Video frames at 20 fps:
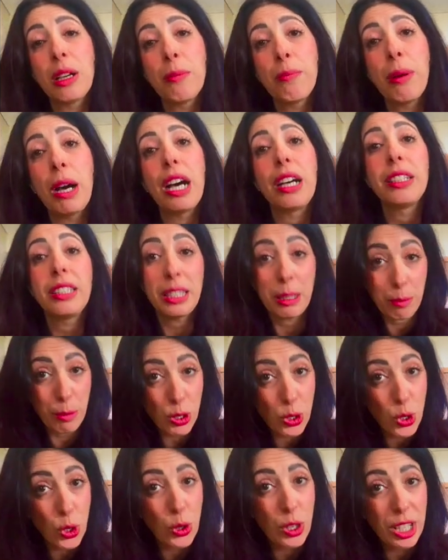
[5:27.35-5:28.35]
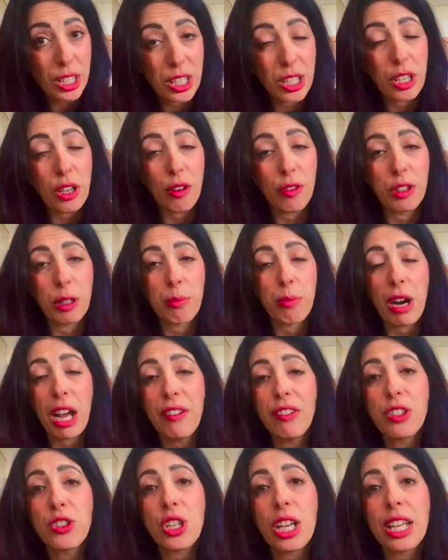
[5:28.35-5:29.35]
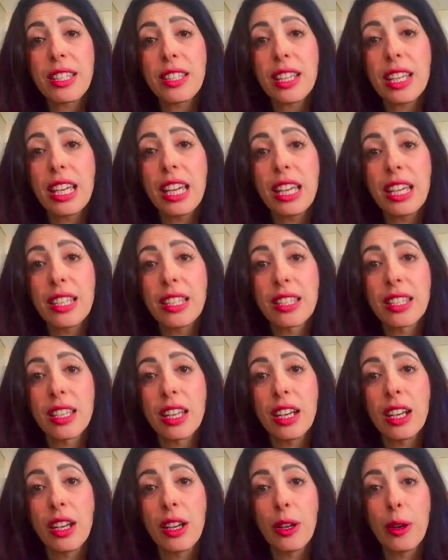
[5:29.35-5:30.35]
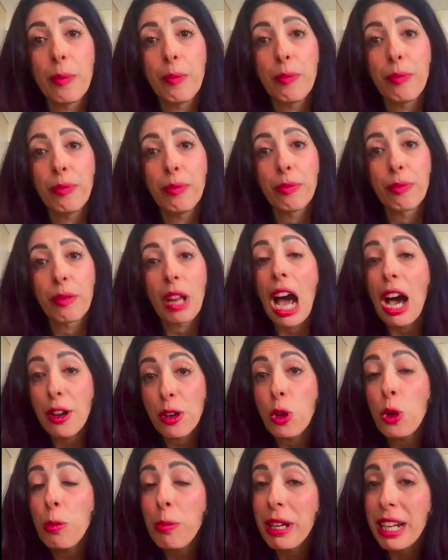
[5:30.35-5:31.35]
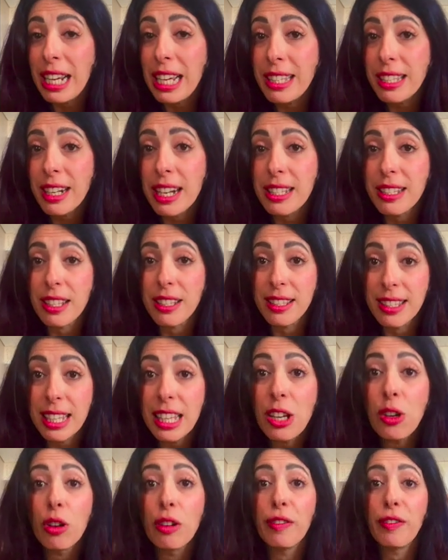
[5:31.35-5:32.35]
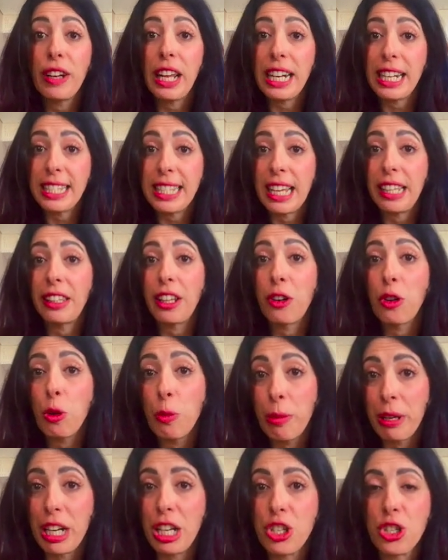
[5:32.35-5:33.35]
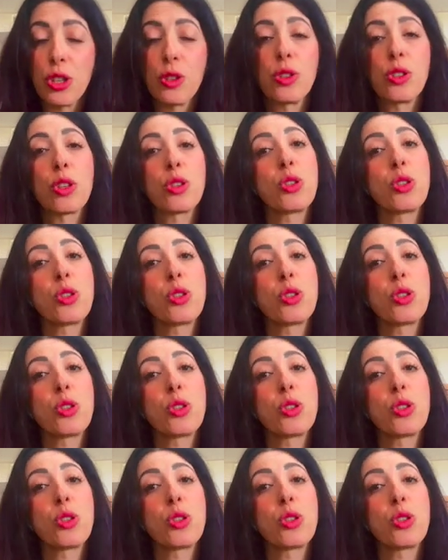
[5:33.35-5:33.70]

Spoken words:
but the majority of the private jet are operated as a single flight attendant operations.